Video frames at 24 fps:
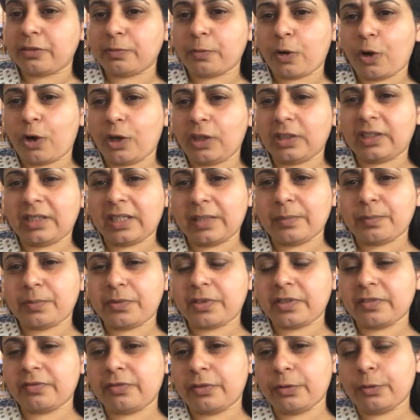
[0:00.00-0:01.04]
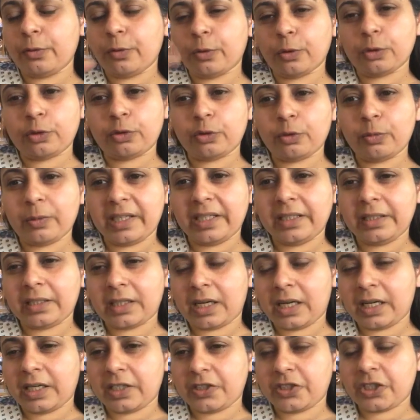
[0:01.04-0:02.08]
small clips if you go through my
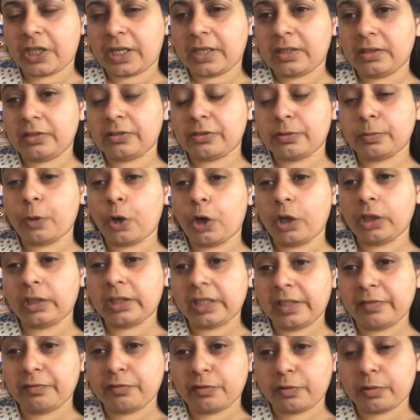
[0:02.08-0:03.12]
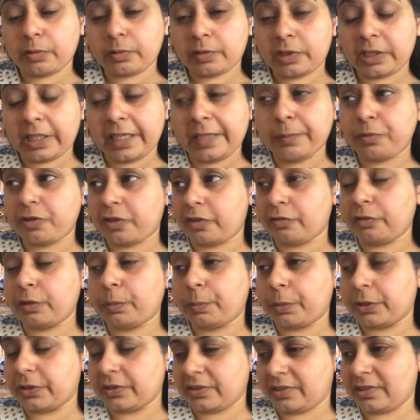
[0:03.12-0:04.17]
entire channel, small clips of
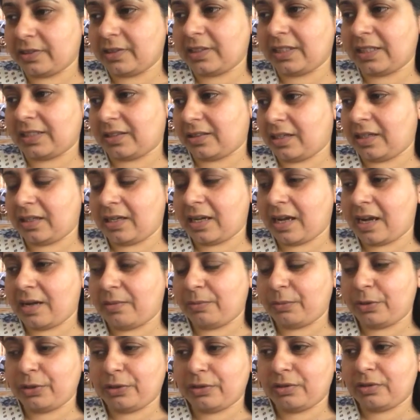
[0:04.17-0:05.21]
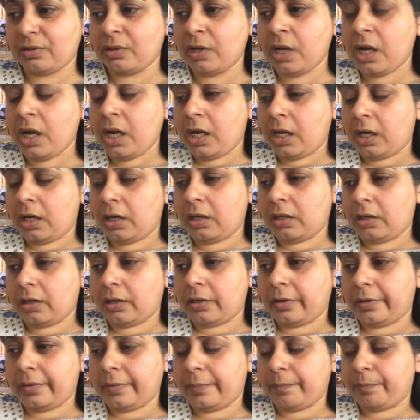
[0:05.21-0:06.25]
the person that I am,
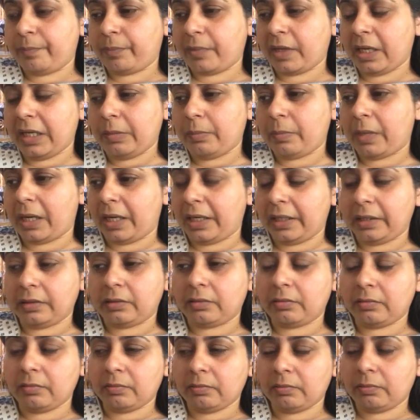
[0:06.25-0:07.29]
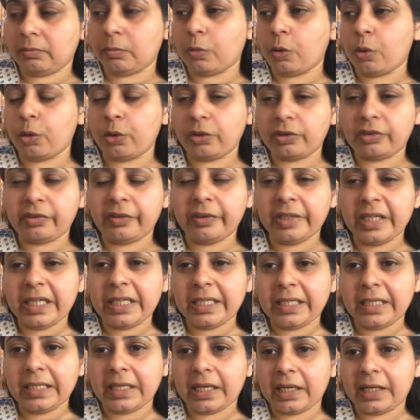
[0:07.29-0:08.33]
in my more
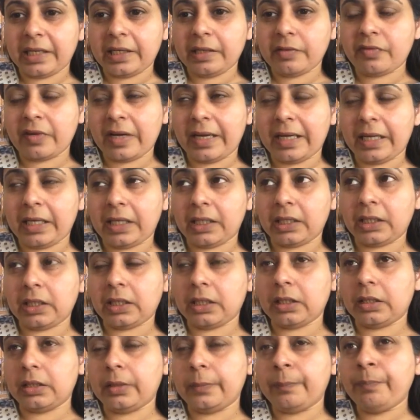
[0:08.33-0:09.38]
3D life. And